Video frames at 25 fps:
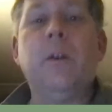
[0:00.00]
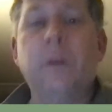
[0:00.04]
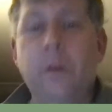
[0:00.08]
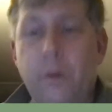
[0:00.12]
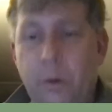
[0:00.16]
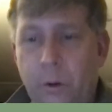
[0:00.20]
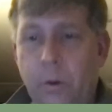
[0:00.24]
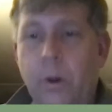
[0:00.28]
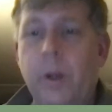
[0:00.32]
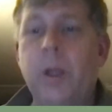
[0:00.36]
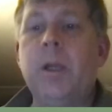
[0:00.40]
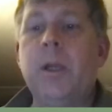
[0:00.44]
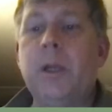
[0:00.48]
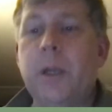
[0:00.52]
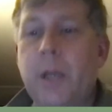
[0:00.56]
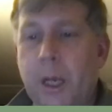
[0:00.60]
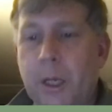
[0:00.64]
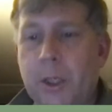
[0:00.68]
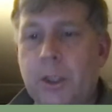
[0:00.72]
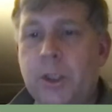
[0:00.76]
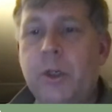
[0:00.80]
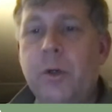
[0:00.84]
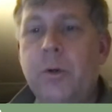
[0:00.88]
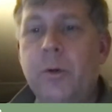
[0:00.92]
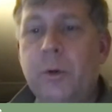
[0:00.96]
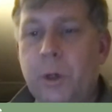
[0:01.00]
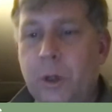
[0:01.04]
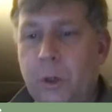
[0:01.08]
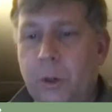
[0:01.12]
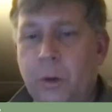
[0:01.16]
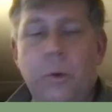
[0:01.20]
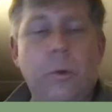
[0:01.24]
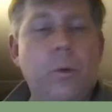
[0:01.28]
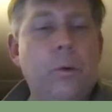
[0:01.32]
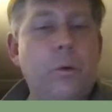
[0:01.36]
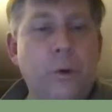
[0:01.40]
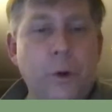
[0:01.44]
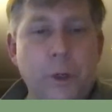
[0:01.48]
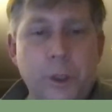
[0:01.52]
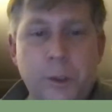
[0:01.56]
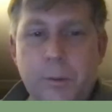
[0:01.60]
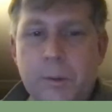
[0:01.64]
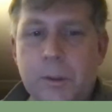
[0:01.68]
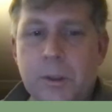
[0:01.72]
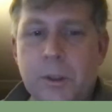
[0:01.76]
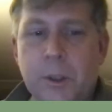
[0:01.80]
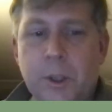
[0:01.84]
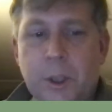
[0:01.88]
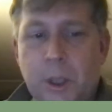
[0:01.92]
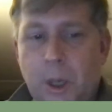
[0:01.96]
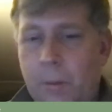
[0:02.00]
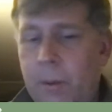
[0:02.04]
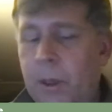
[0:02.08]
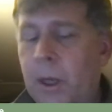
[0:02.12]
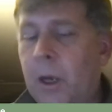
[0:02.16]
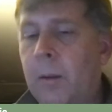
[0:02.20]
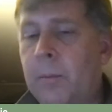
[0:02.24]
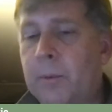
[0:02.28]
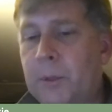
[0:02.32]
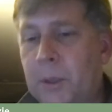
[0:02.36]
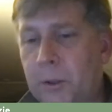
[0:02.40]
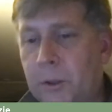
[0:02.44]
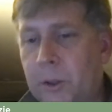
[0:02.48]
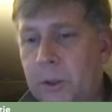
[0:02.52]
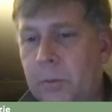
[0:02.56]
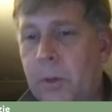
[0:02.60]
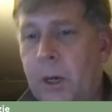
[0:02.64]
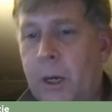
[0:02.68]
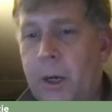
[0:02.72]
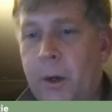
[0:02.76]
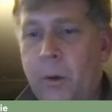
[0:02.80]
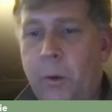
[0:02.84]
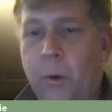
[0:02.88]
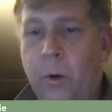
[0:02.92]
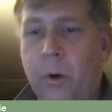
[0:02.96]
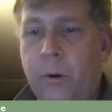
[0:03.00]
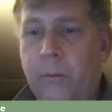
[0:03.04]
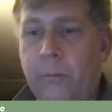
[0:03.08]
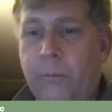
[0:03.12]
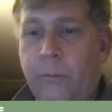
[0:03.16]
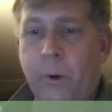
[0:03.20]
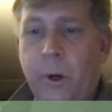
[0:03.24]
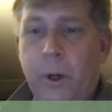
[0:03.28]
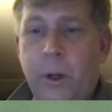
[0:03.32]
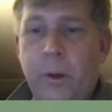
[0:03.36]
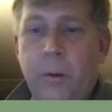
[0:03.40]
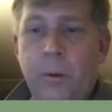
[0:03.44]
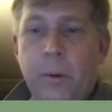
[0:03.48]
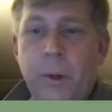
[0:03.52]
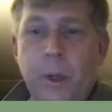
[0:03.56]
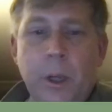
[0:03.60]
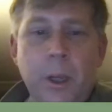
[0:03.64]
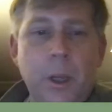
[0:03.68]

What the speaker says: Do it. Yes, you do. Christmas is coming up. Tell somebody to order it for you.